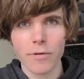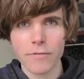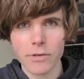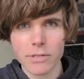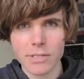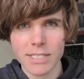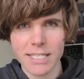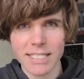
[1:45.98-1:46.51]

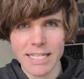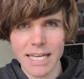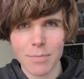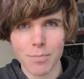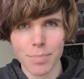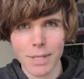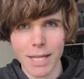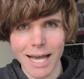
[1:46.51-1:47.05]
Refusing to
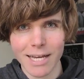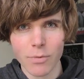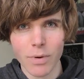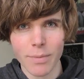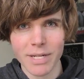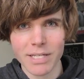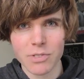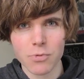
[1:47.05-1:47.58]
date black
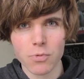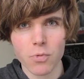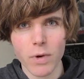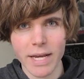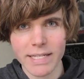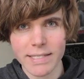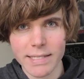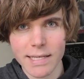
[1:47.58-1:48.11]
women is
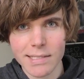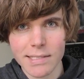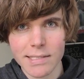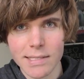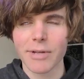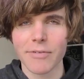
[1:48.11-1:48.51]
racist?